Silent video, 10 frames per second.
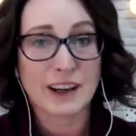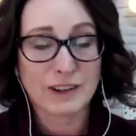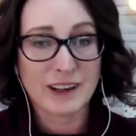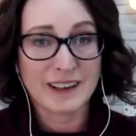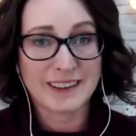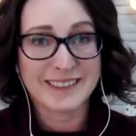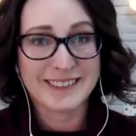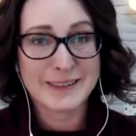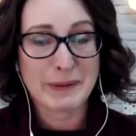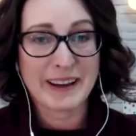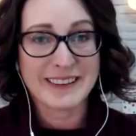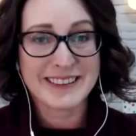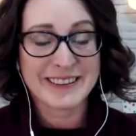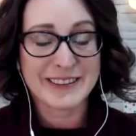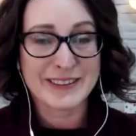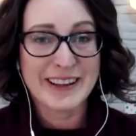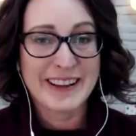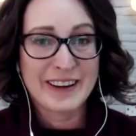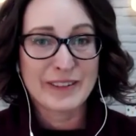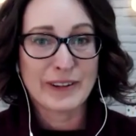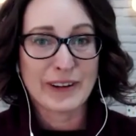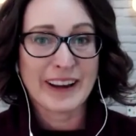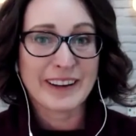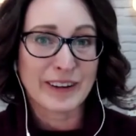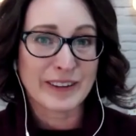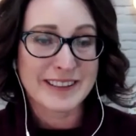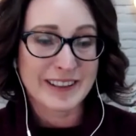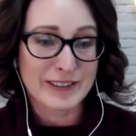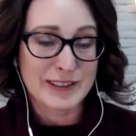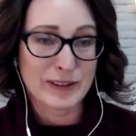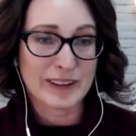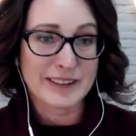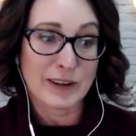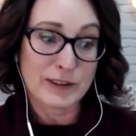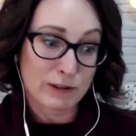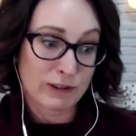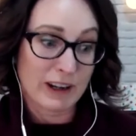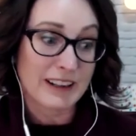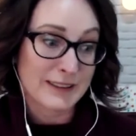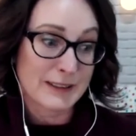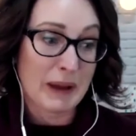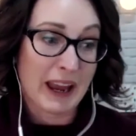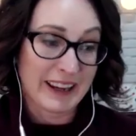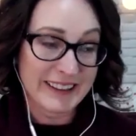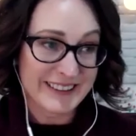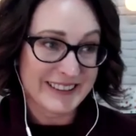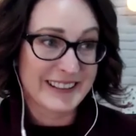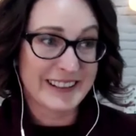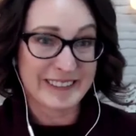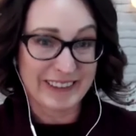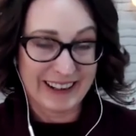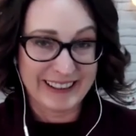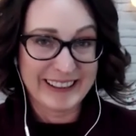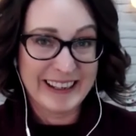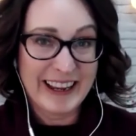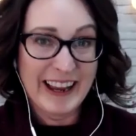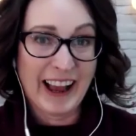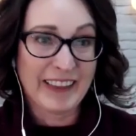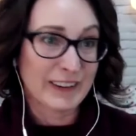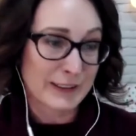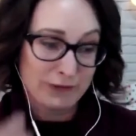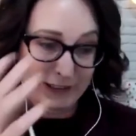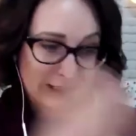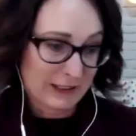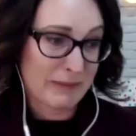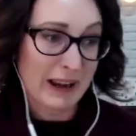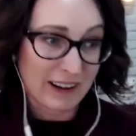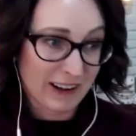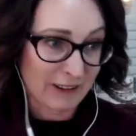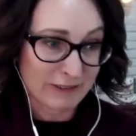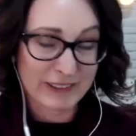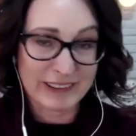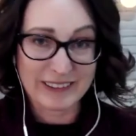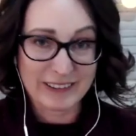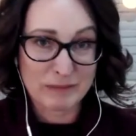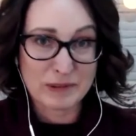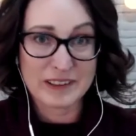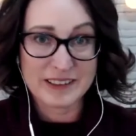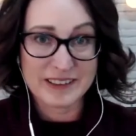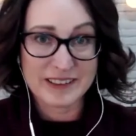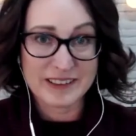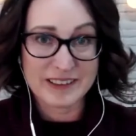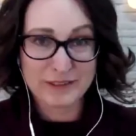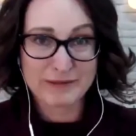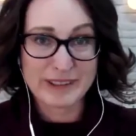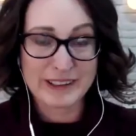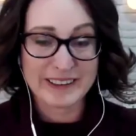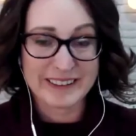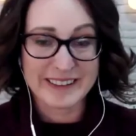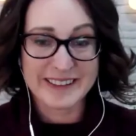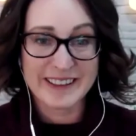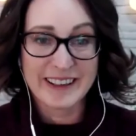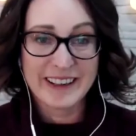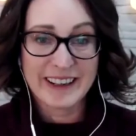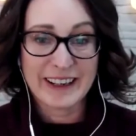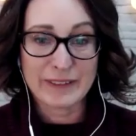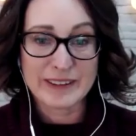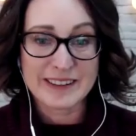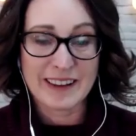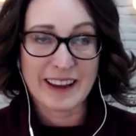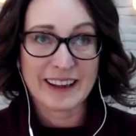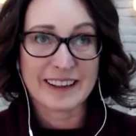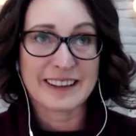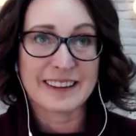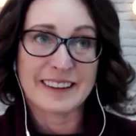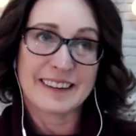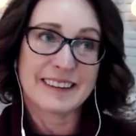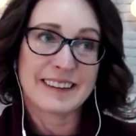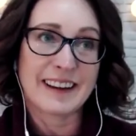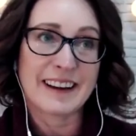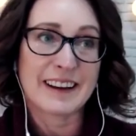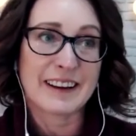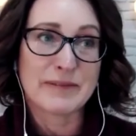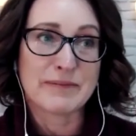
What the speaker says: creating space. Because what I noticed I was doing is I was creating space, right? And I was filling it back up with computer stuff, because it was like, I